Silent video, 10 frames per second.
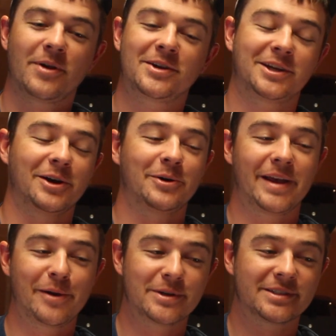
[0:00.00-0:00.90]
So
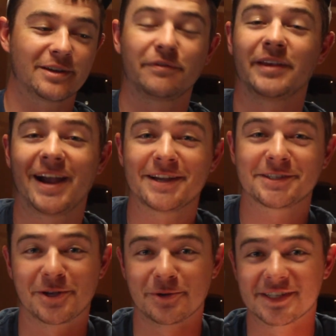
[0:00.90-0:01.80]
it was a
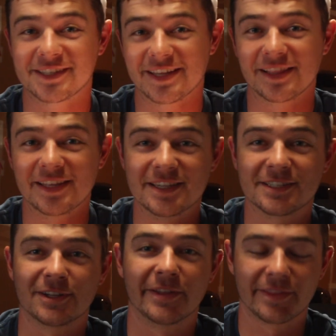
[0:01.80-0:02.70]
fiasco, to say the
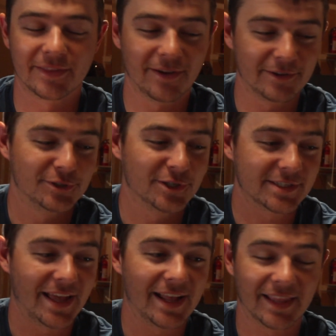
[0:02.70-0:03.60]
least, on
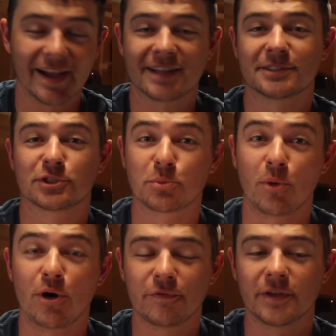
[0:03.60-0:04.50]
just that last
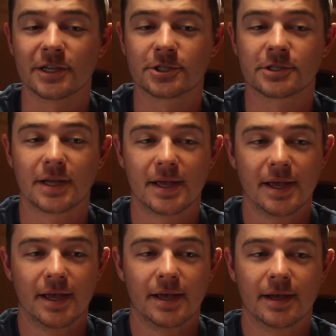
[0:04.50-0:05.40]
small fish.
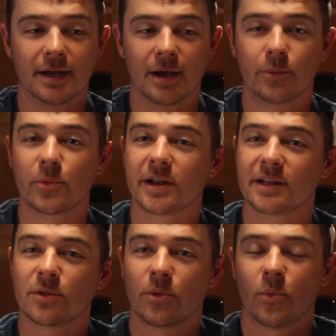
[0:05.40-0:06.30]
We went
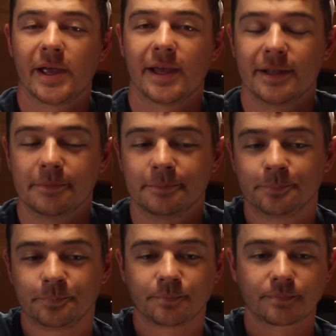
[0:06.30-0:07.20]
into the weigh-in,
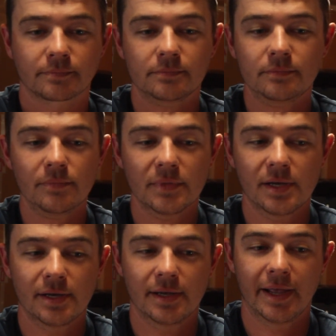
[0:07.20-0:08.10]

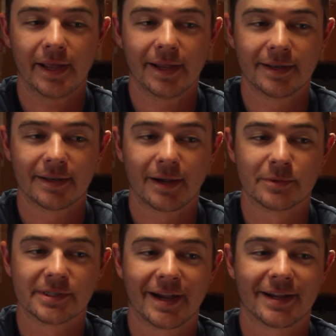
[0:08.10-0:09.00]
and I
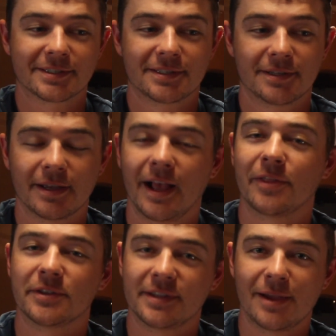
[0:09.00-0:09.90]
was asked
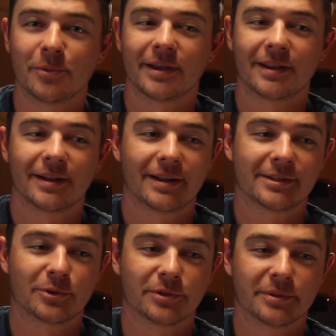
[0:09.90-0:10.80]
how the day went, and I
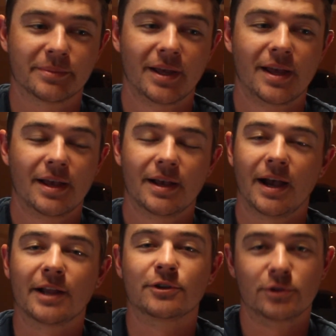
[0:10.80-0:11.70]
told him
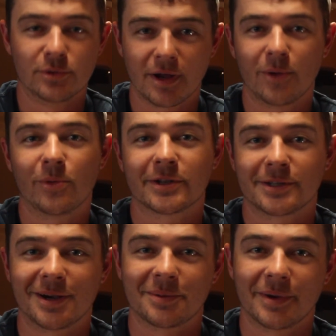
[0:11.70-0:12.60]
I do not want to
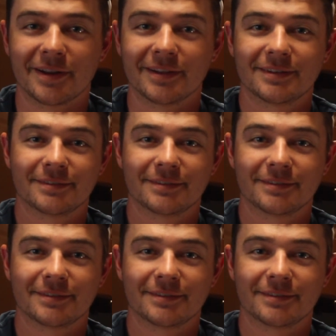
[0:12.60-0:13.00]
talk about it.